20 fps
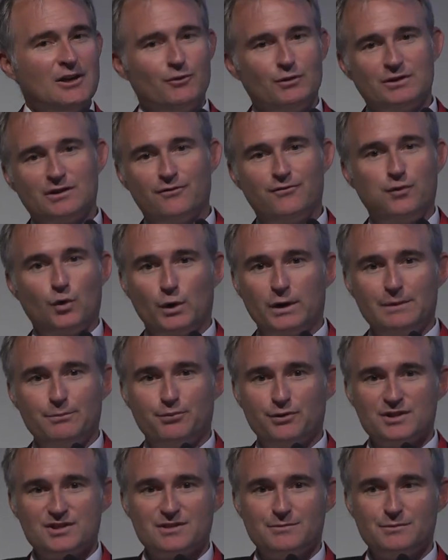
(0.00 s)
with a 40
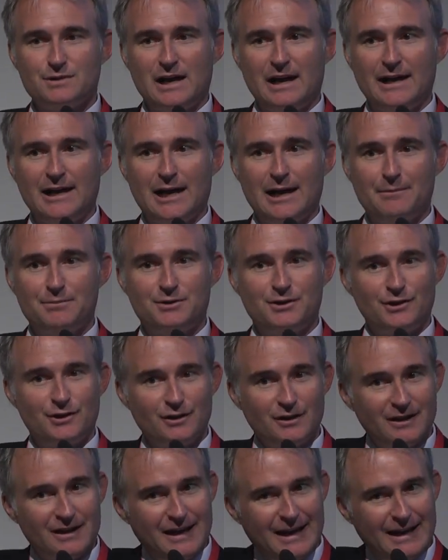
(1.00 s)
prism
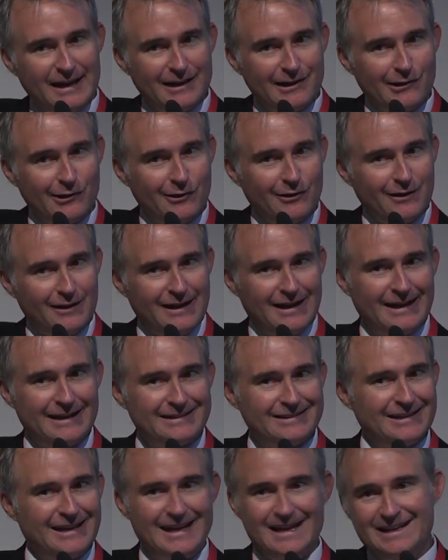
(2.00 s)
diopter angle
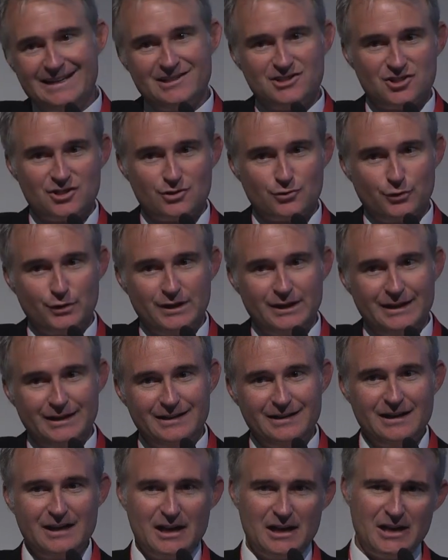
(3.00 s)
at age
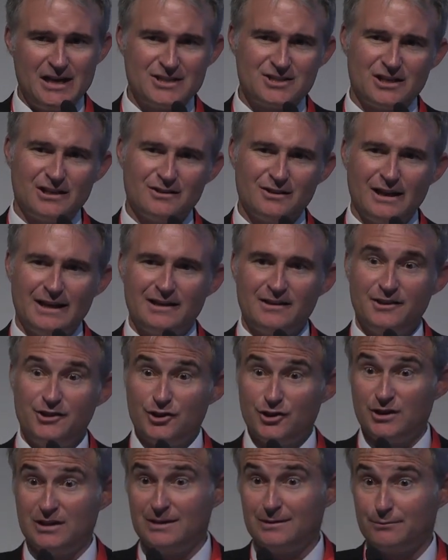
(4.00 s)
3, it's unlikely
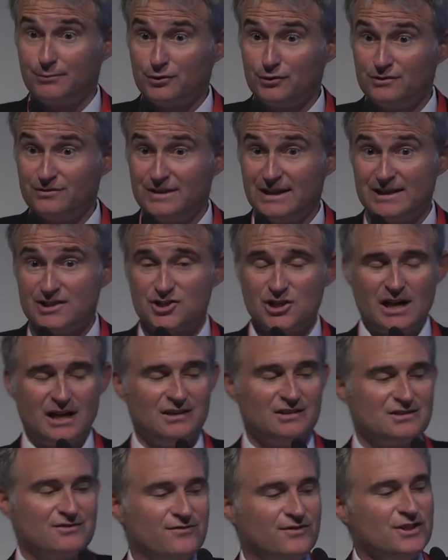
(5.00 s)
you're going to improve that
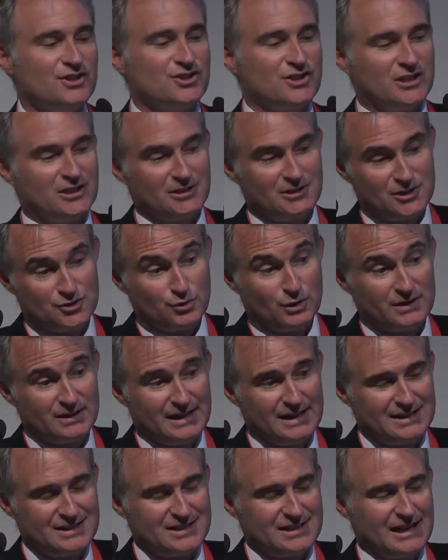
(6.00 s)
child's vision, is what
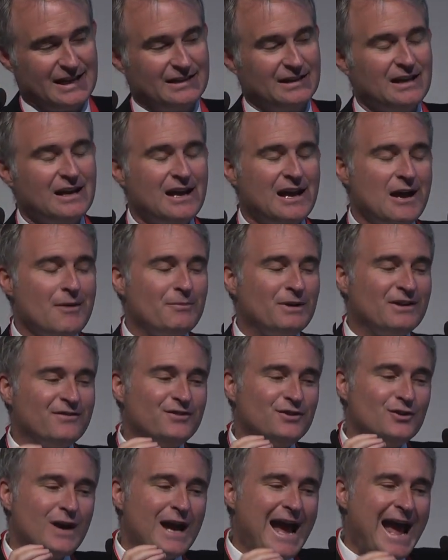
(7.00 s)
they said. But
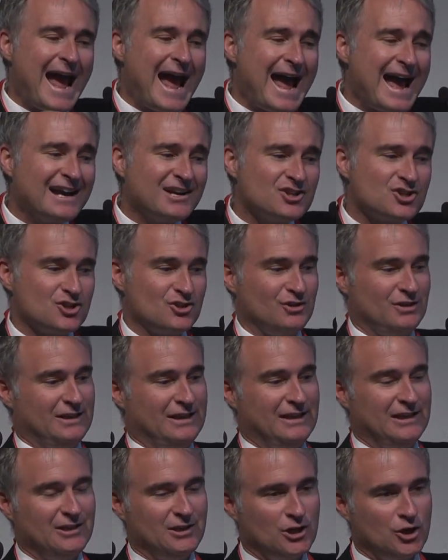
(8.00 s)
if you
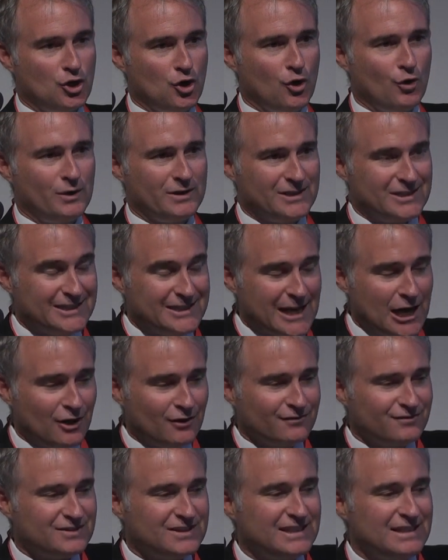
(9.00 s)
actually go and
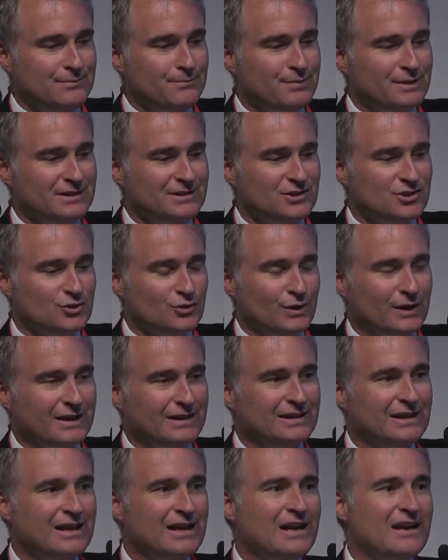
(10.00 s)
delve deep into
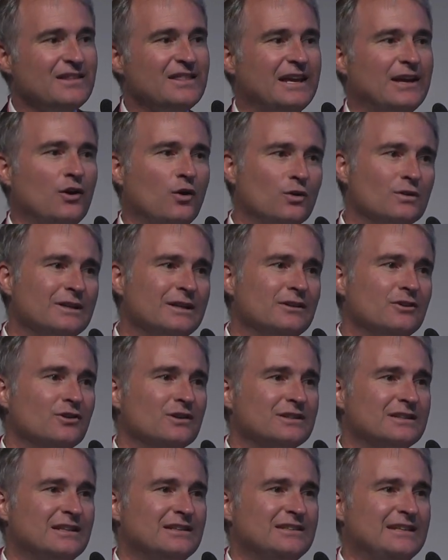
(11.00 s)
it, they only
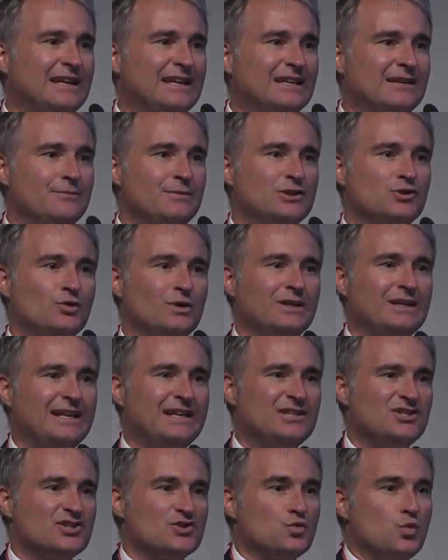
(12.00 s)
looked at data between
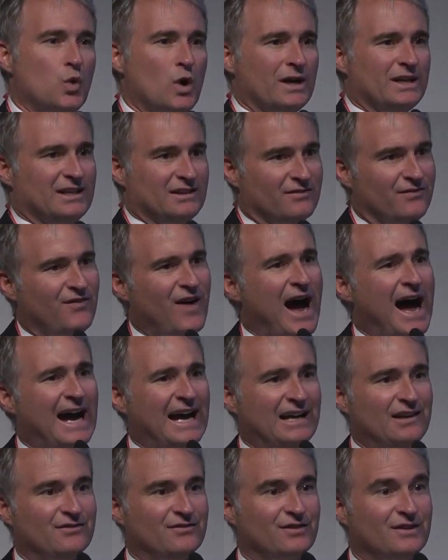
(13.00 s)
ages 1 and
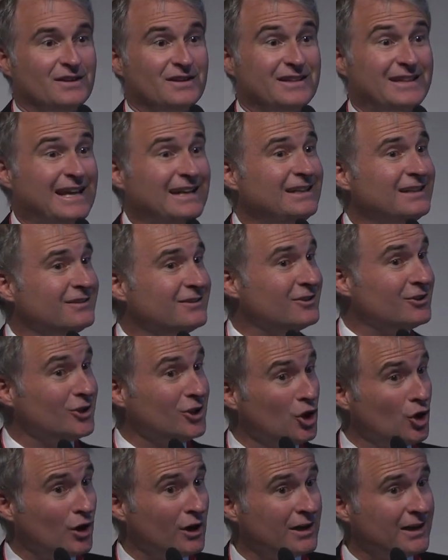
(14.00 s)
5. They didn't
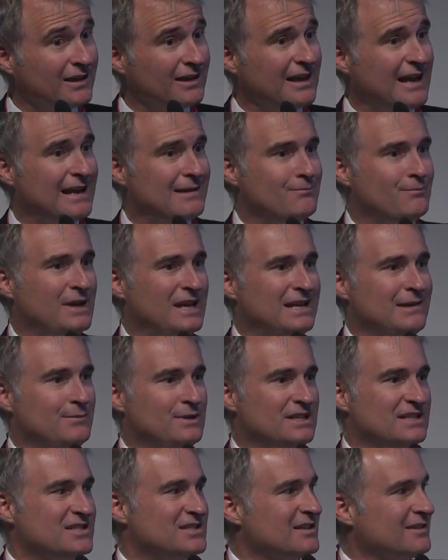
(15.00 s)
look at
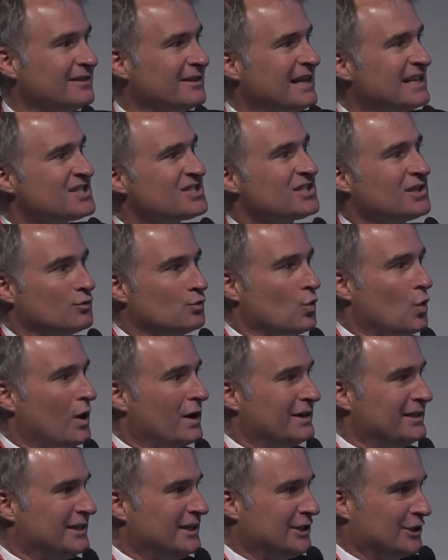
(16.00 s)
babies less than
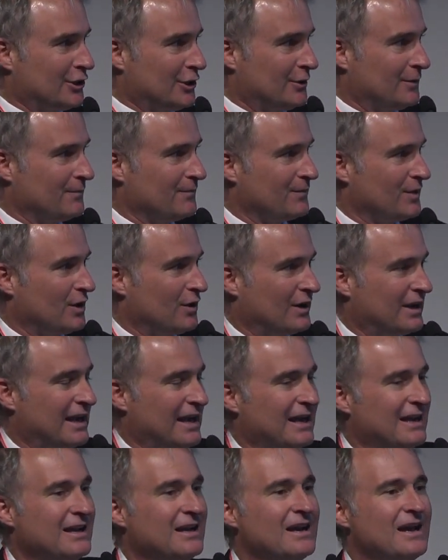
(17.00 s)
1 year,
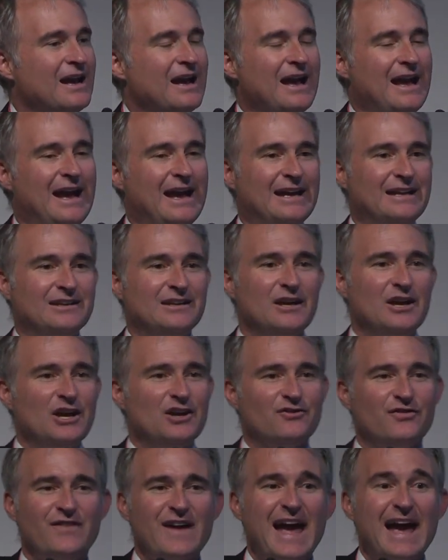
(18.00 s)
okay? And
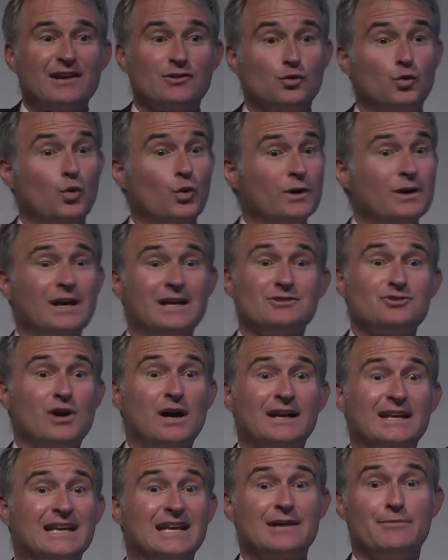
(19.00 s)
in fact, we're not
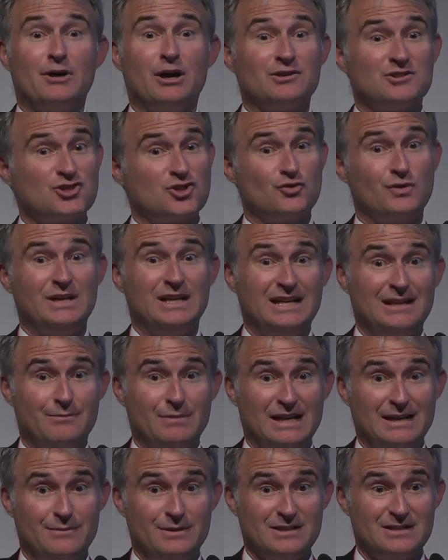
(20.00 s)
talking about screening
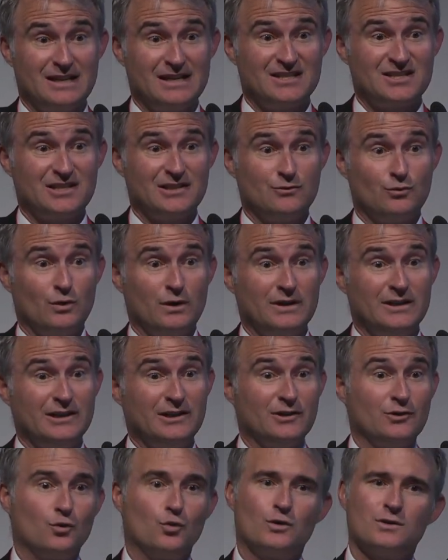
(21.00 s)
babies less than 1
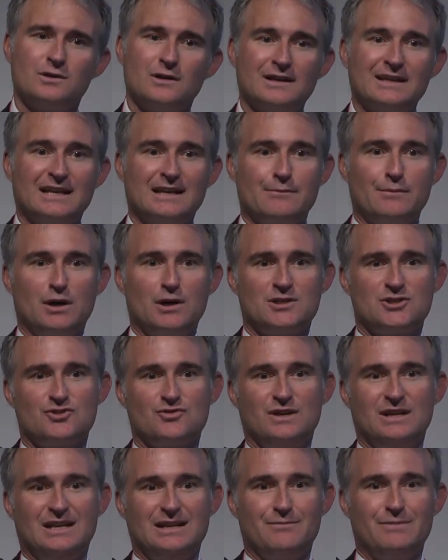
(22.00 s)
year. We're talking about
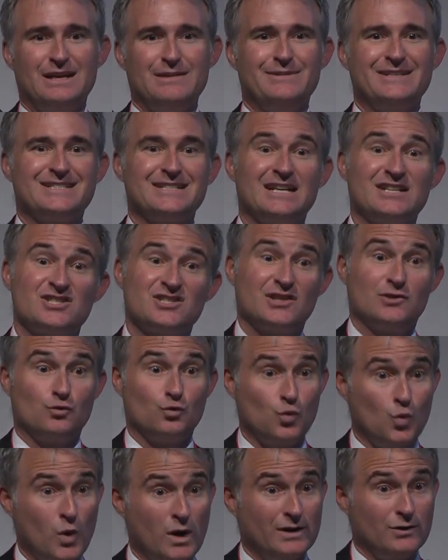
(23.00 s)
screening babies less
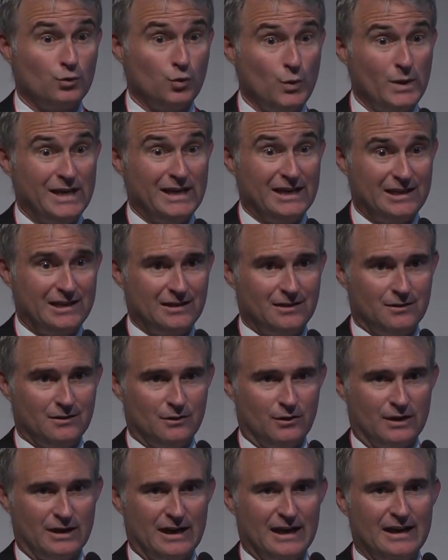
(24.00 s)
than 1 week,
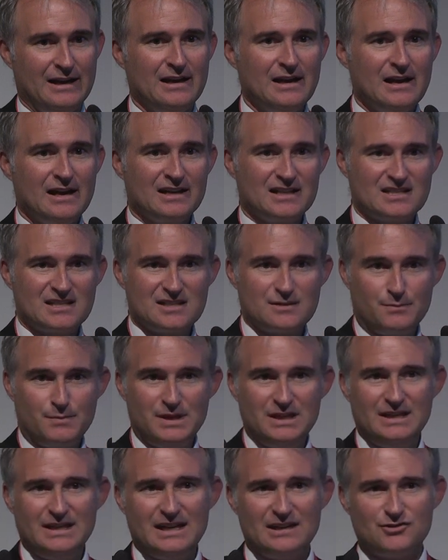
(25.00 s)
okay? Because as a
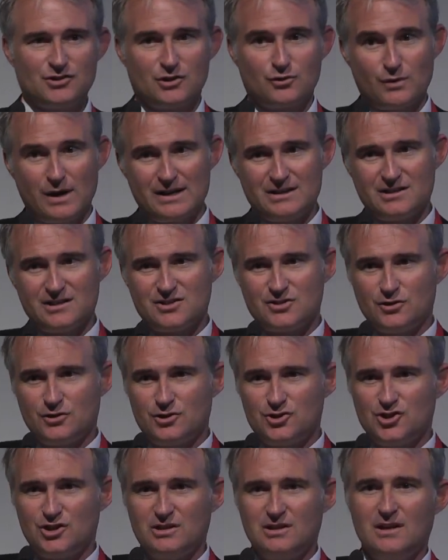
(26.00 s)
pediatric retina
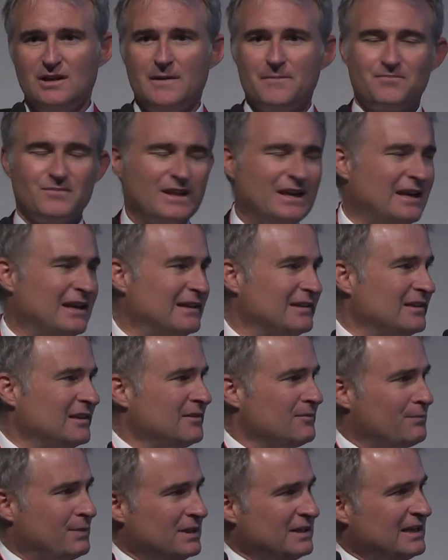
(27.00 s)
surgeon and
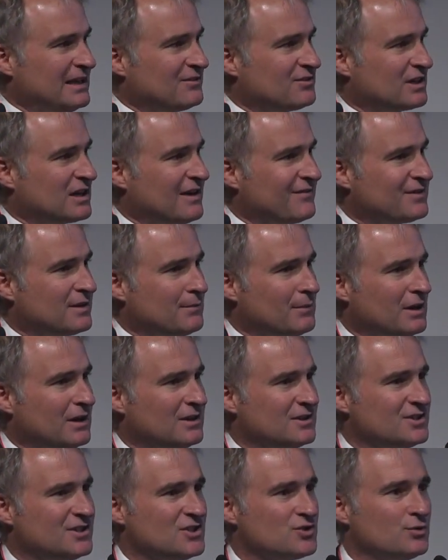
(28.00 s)
a pediatric
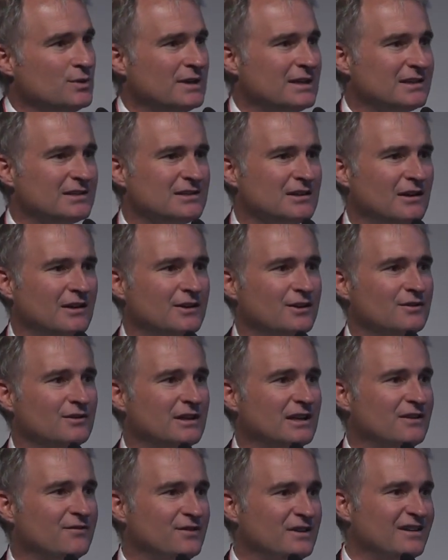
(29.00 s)
ophthalmologist, we can tell you
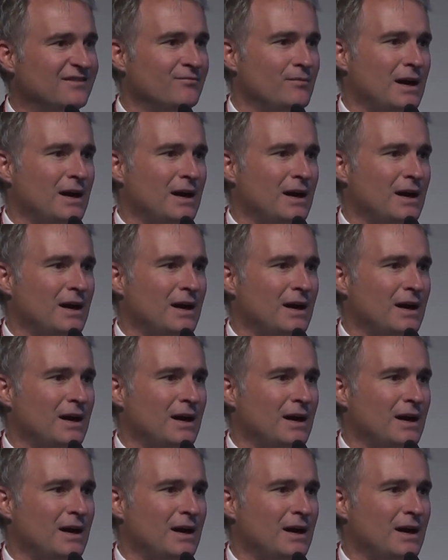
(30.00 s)
that if you have